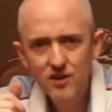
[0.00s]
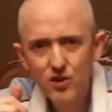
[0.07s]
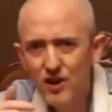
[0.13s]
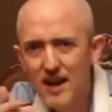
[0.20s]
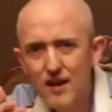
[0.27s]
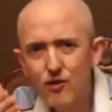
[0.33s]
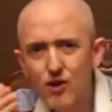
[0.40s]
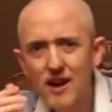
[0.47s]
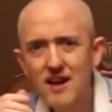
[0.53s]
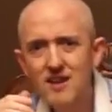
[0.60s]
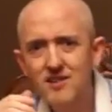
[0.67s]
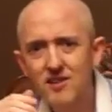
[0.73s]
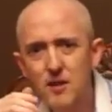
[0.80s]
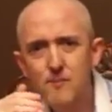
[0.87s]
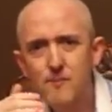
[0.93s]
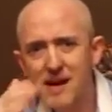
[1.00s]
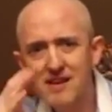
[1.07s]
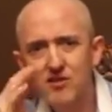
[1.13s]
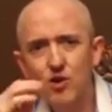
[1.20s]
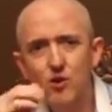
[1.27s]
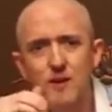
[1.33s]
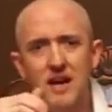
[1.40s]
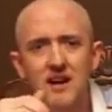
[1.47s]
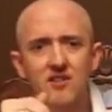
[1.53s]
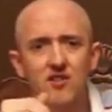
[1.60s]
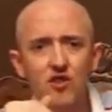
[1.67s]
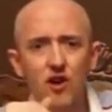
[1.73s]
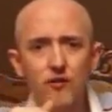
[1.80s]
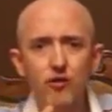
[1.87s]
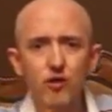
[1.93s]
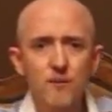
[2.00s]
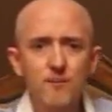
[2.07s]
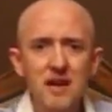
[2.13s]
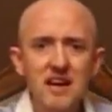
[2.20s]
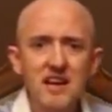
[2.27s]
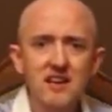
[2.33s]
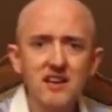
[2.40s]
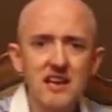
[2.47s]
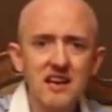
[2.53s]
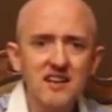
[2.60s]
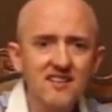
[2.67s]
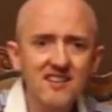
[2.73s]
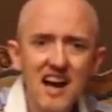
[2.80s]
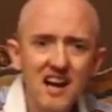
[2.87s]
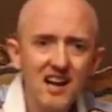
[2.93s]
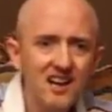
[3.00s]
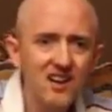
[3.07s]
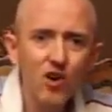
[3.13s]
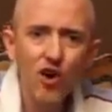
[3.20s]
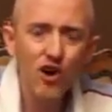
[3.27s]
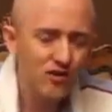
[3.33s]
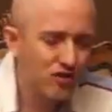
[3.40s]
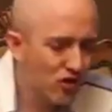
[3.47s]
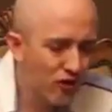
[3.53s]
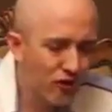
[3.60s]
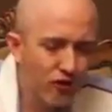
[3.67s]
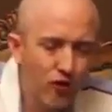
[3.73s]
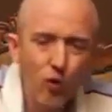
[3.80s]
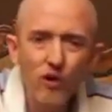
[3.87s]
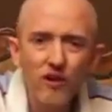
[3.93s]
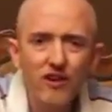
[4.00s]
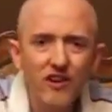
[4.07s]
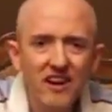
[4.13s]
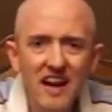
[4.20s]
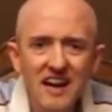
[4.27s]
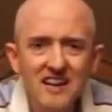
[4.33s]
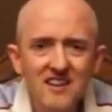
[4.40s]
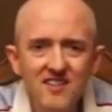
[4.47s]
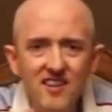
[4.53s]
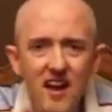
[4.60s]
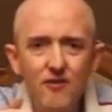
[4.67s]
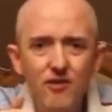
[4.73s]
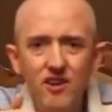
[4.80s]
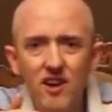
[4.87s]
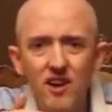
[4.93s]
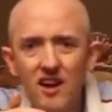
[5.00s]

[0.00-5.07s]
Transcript: You can have your hands on the best domaining software immediately, and it's not going to cost you $497.